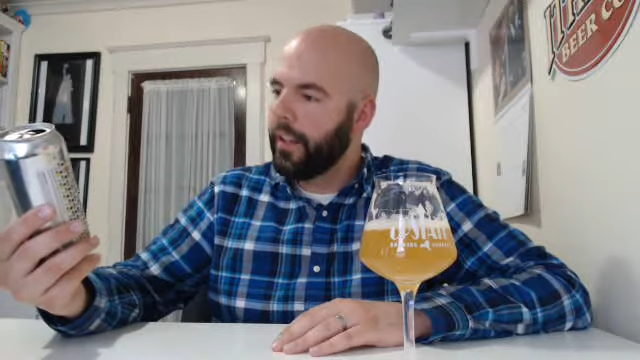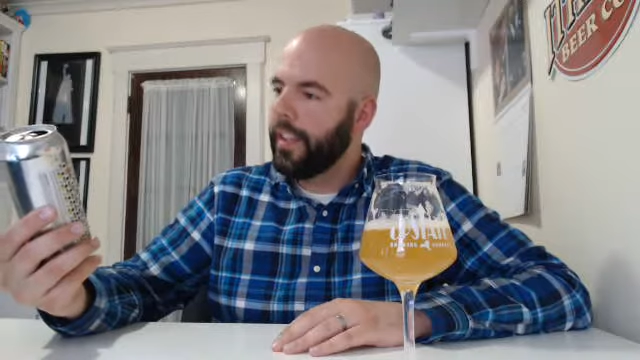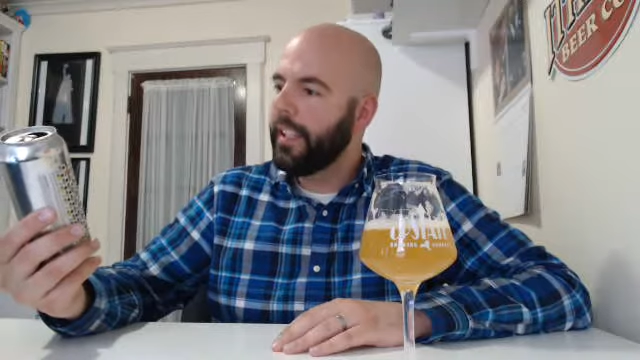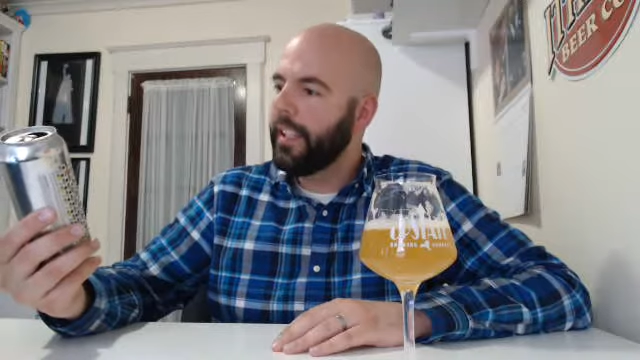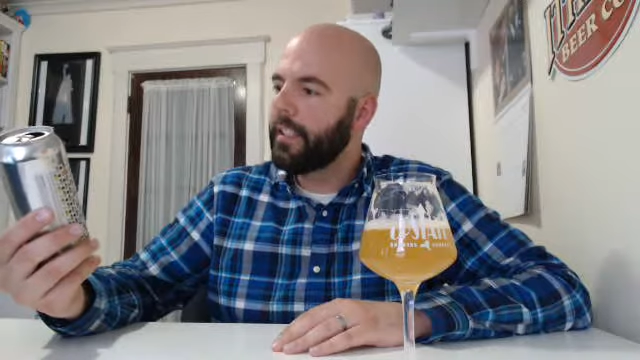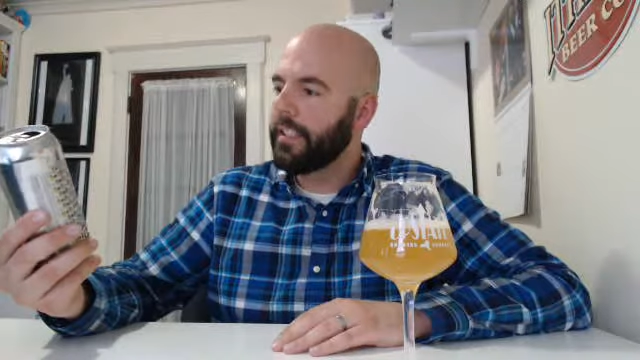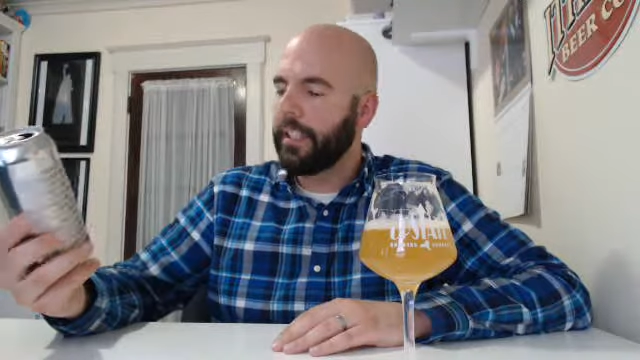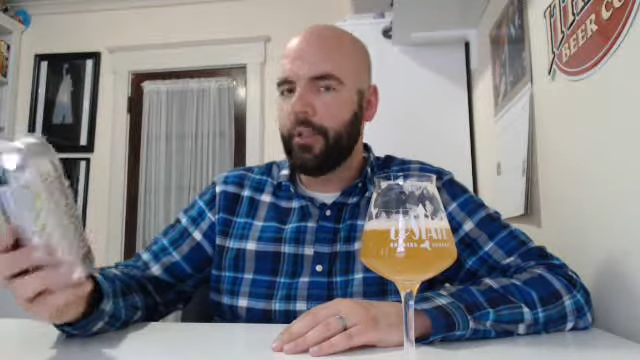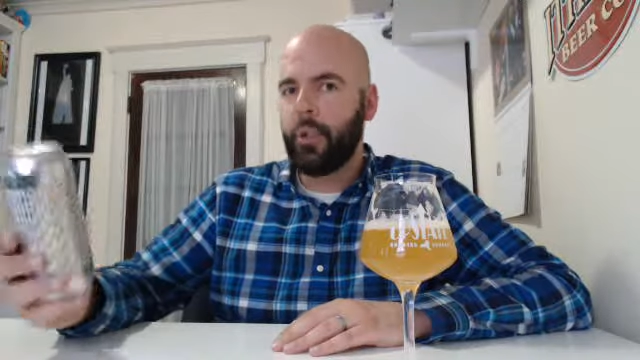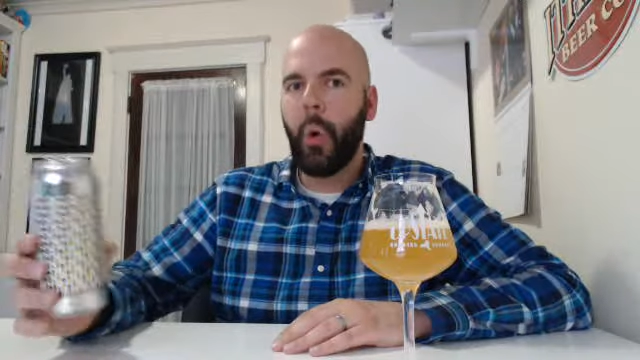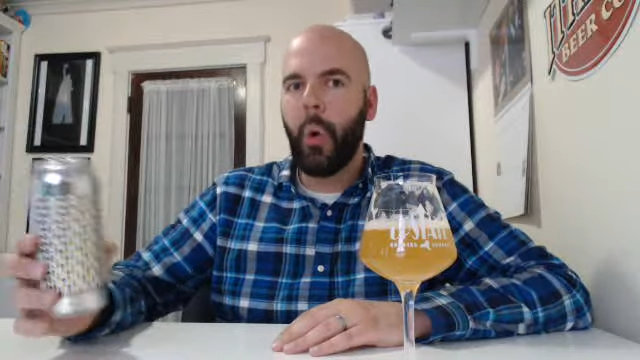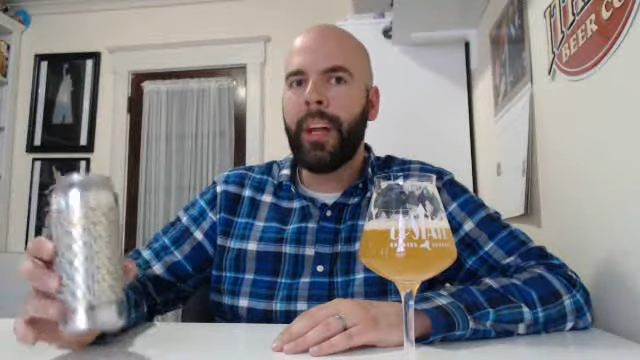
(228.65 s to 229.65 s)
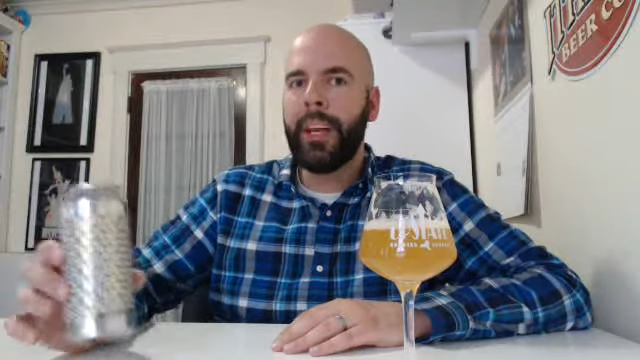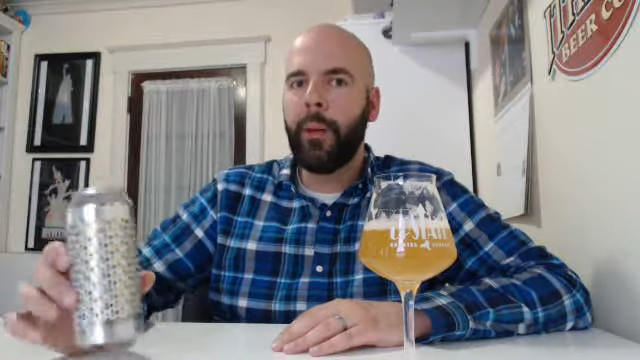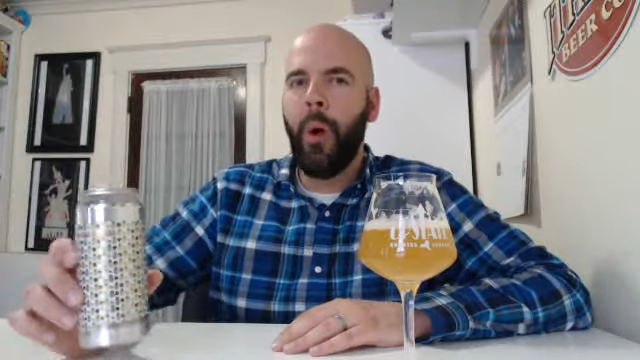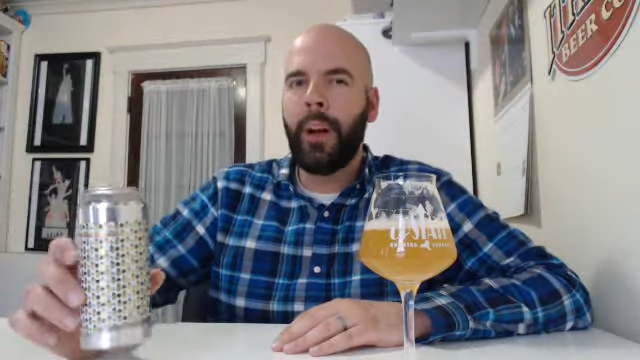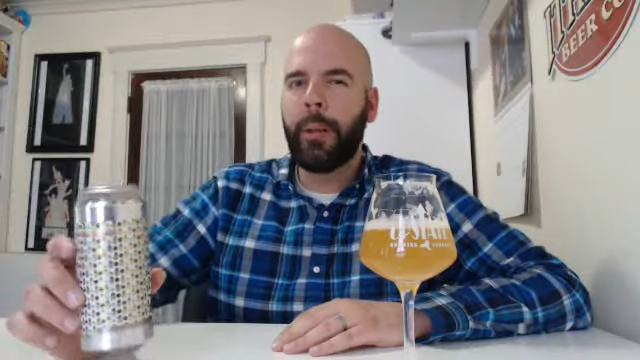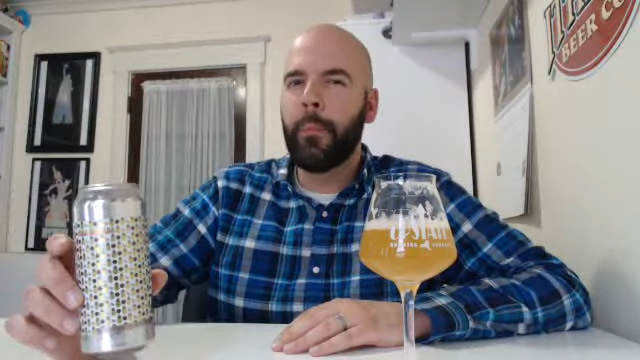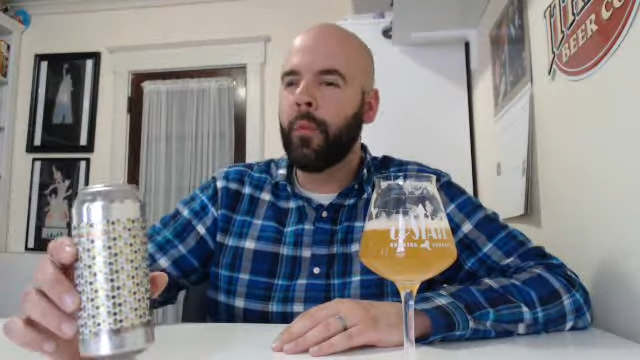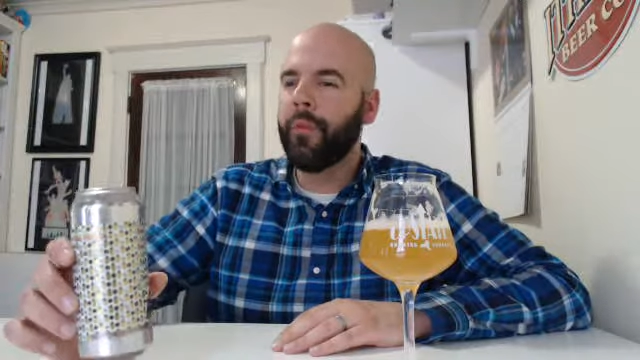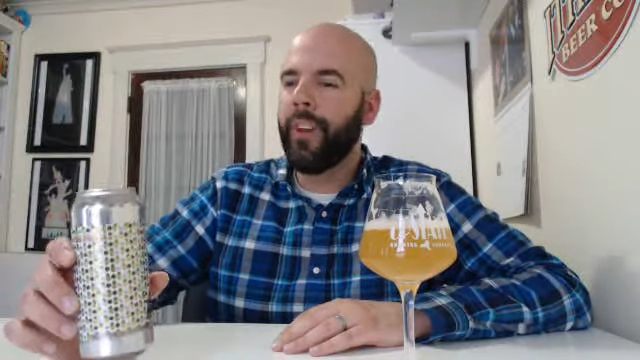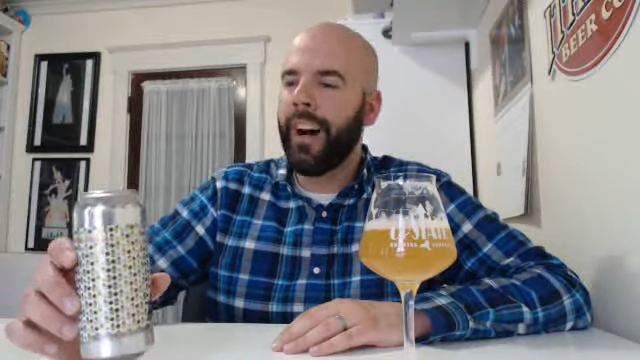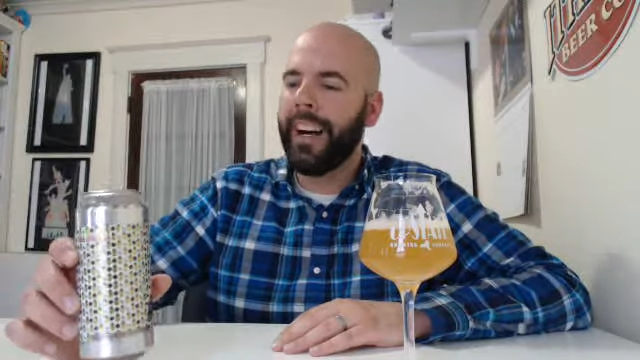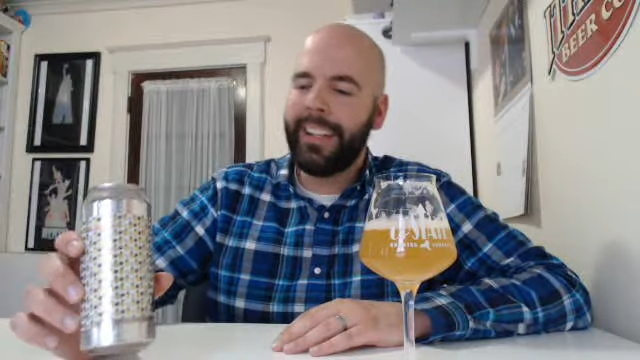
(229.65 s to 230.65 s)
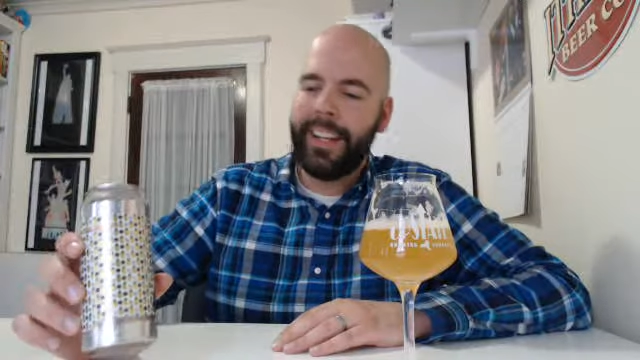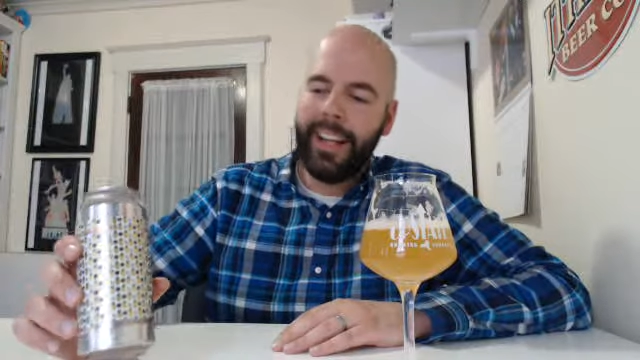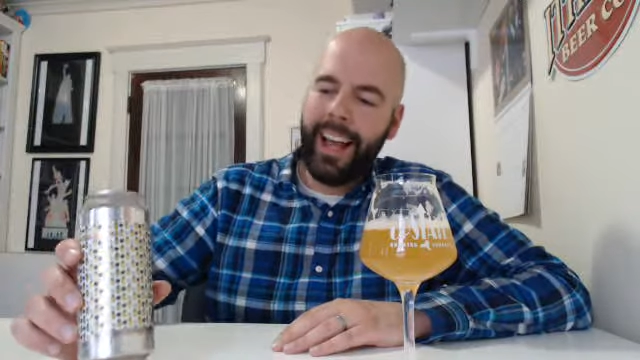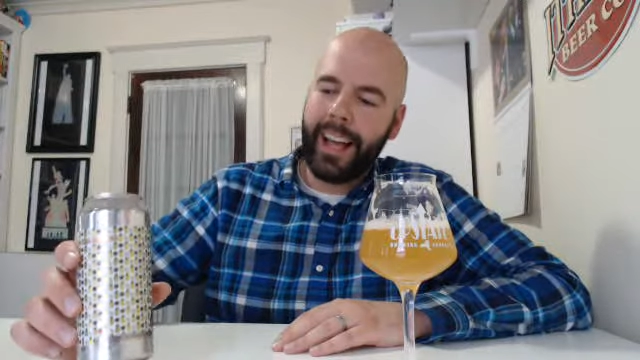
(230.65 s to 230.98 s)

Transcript: these, enjoy, it, and want to move on.